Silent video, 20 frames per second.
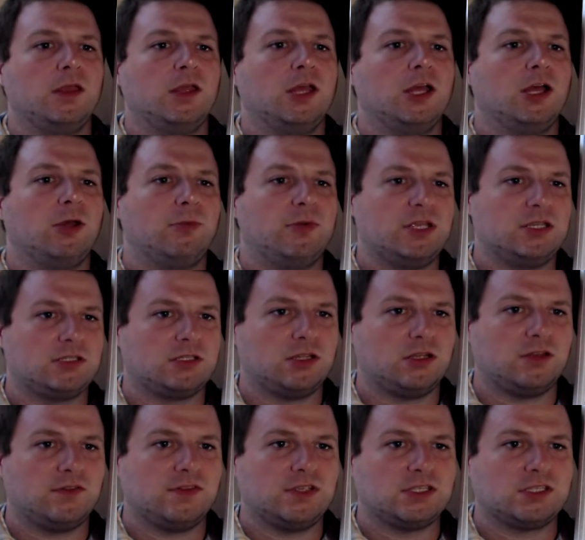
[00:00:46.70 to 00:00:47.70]
Amidst
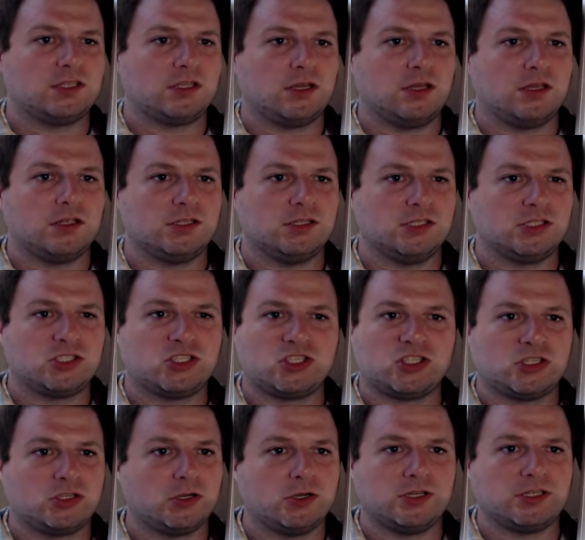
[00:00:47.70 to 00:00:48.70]
all this
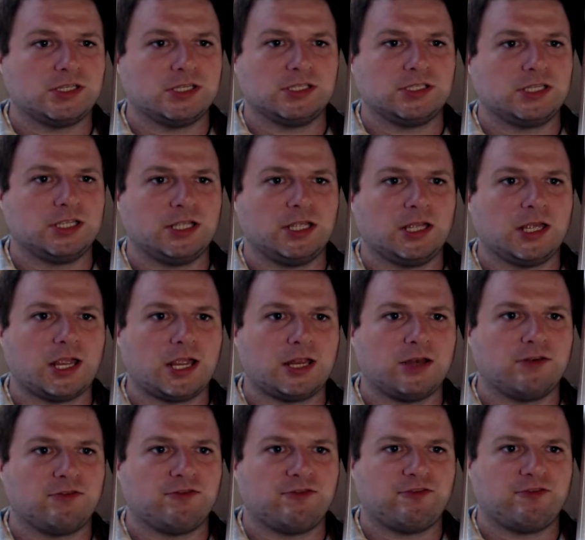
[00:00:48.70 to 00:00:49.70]
uncertainty and
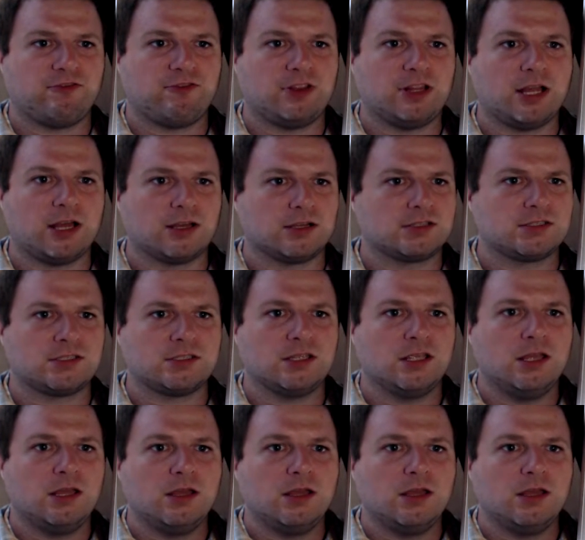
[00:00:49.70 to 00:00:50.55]
flux,